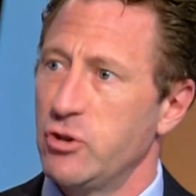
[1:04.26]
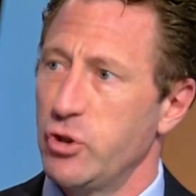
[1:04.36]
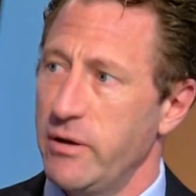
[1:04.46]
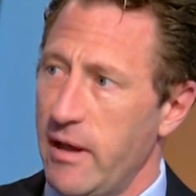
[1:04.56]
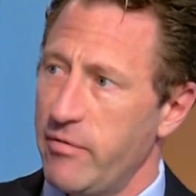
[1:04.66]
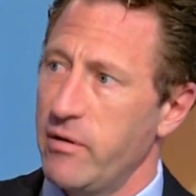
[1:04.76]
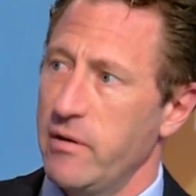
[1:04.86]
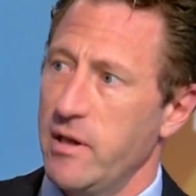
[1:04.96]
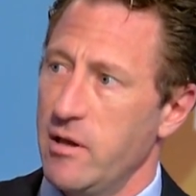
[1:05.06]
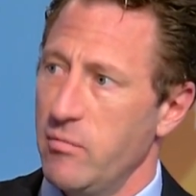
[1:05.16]
should
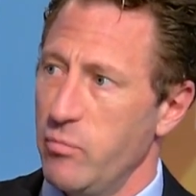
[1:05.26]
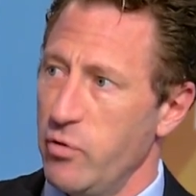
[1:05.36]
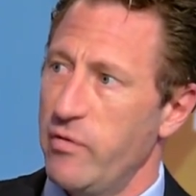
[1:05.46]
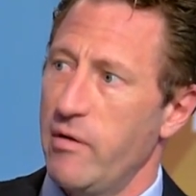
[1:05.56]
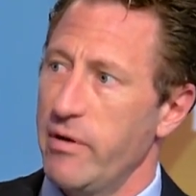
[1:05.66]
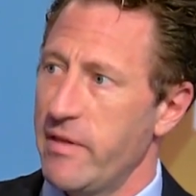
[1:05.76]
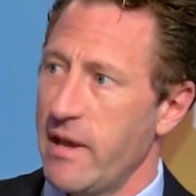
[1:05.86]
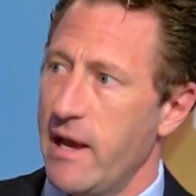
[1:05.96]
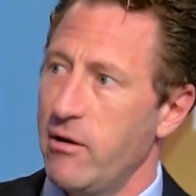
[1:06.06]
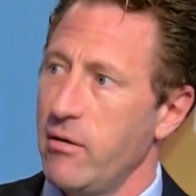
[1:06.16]
definitely move
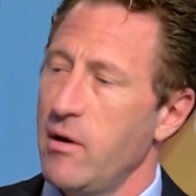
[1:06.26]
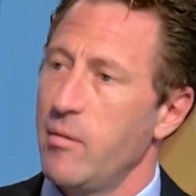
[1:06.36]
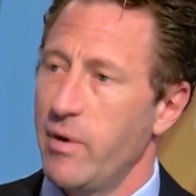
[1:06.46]
everything out.